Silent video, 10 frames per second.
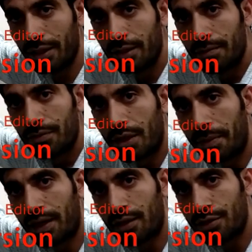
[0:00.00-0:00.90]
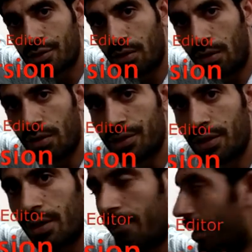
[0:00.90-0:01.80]
me the breaker is
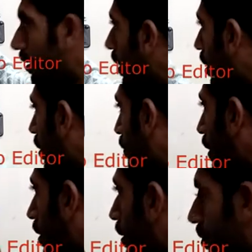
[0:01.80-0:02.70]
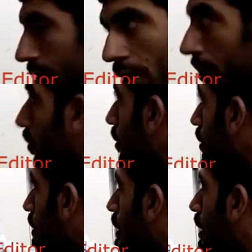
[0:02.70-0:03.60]
closed. When the breaker is tripped,
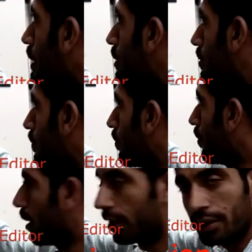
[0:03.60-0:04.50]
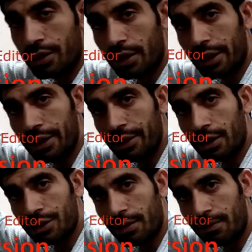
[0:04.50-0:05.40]
here is the green
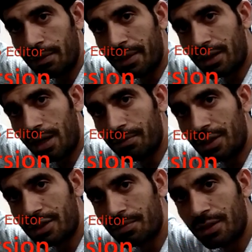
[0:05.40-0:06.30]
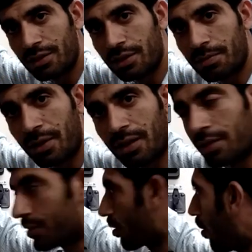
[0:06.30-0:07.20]
indication will become, that means this
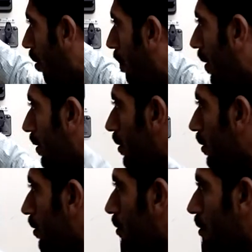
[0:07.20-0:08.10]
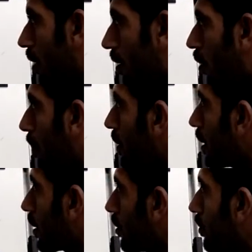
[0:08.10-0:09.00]
breaker is open. So now I open
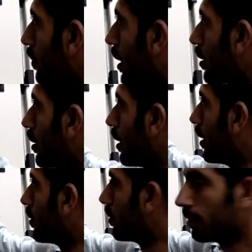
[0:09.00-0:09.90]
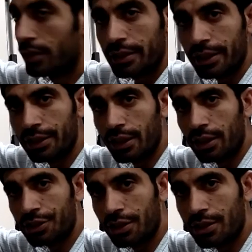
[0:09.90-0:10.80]
the breaker and green
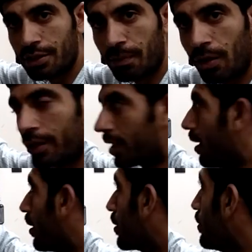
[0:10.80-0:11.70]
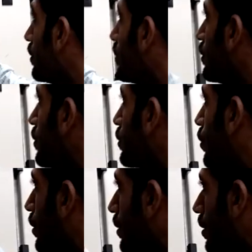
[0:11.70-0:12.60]
indication is glowing here.
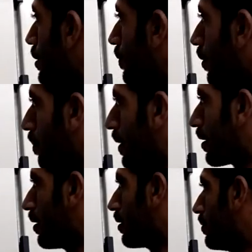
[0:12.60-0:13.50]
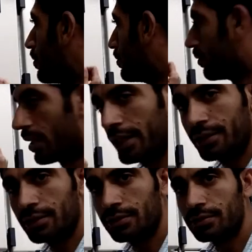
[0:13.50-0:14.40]
So this is for breaker, right?